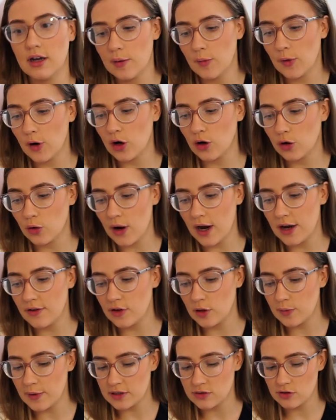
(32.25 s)
I bought quite a
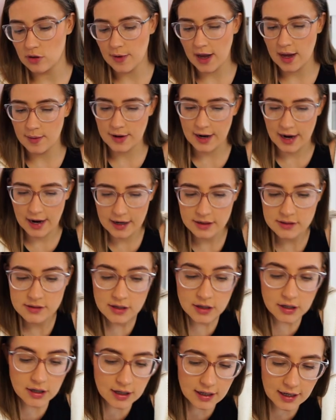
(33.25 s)
few bits from M&S.
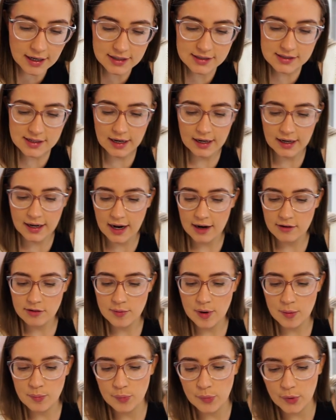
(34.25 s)
Like I say, I can't
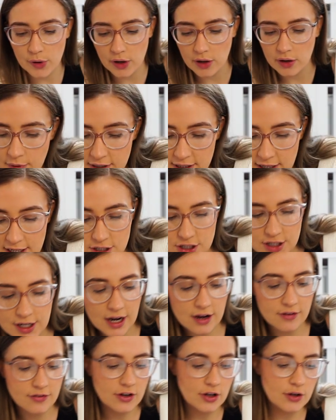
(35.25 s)
remember. I did actually
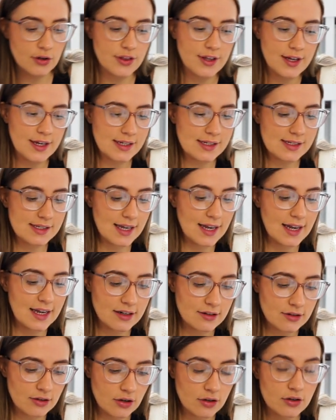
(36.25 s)
get a few things
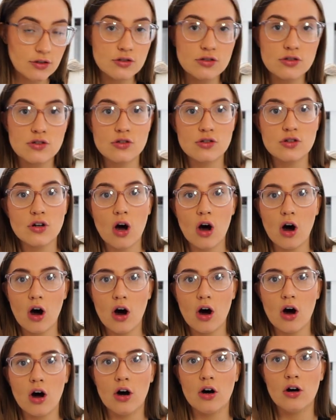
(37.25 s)
in
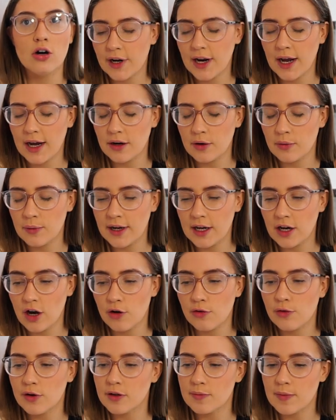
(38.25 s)
store when I had a week
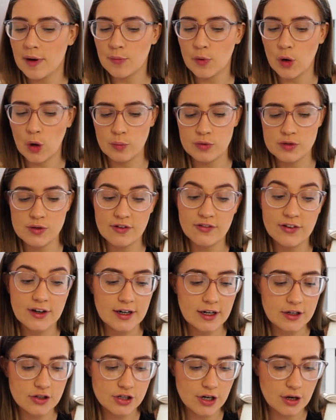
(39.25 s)
off with my mum, so I
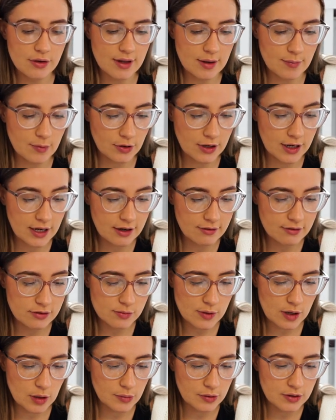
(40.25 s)
figured I'd show them on here
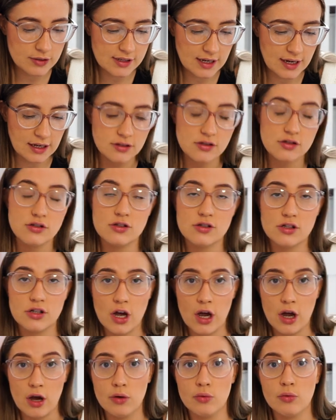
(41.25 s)
as well because they are
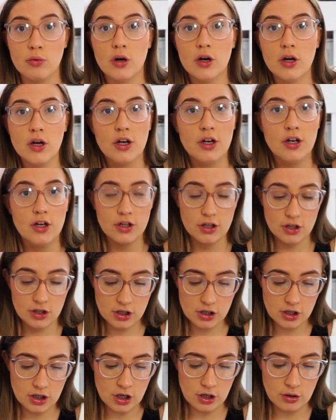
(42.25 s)
so
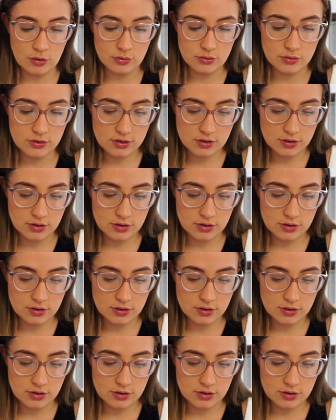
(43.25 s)
cute.